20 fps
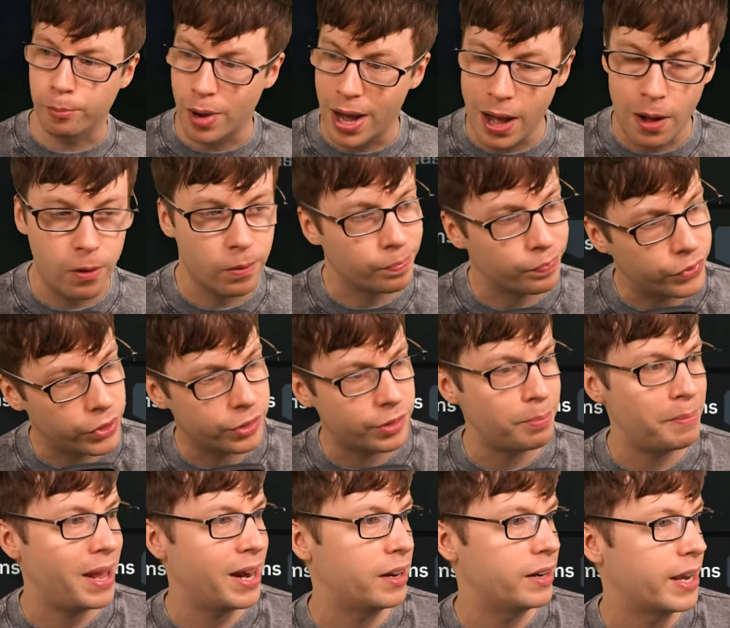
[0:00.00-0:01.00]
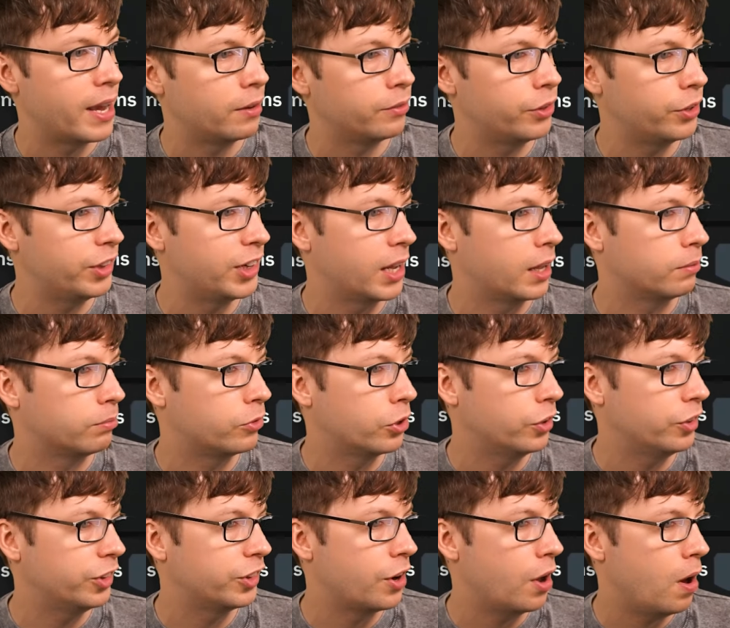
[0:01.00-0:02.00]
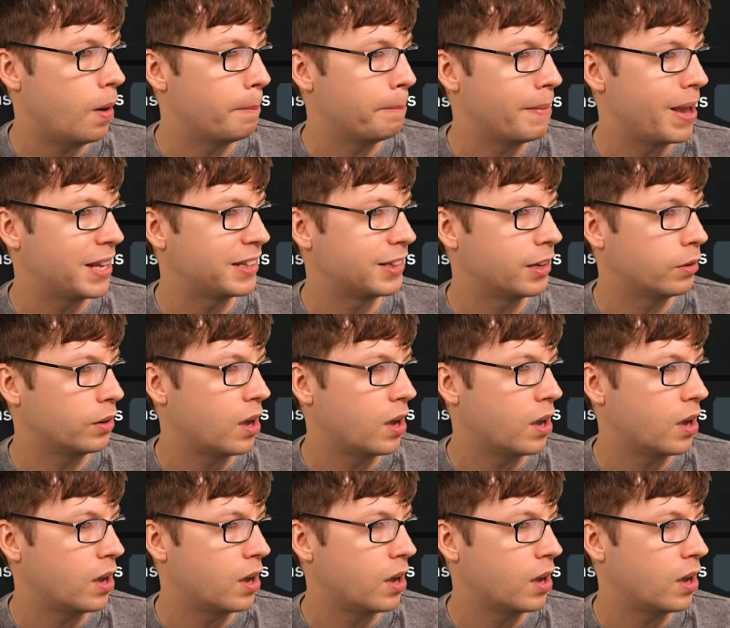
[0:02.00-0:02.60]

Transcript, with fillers: Well, doesn't matter now, does it? Does not matter.